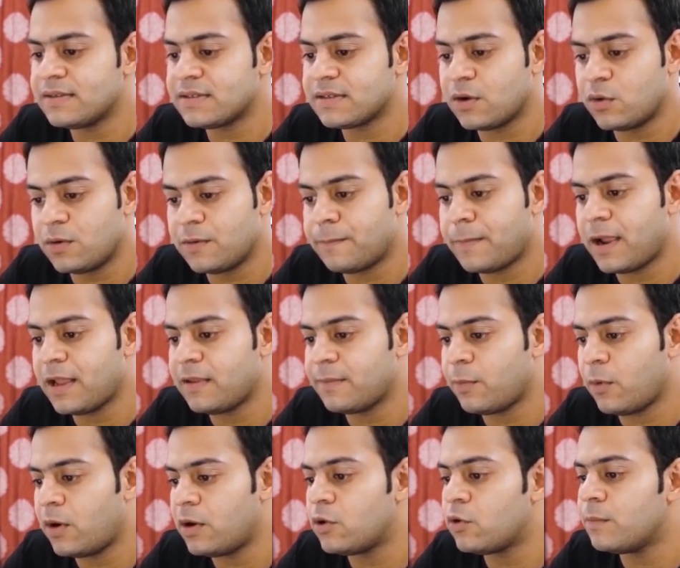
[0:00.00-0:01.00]
It's a good price
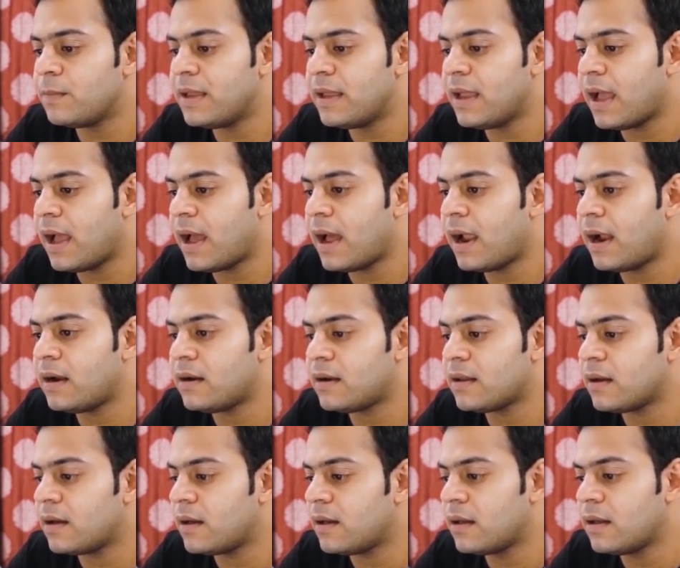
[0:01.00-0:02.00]
point to be at.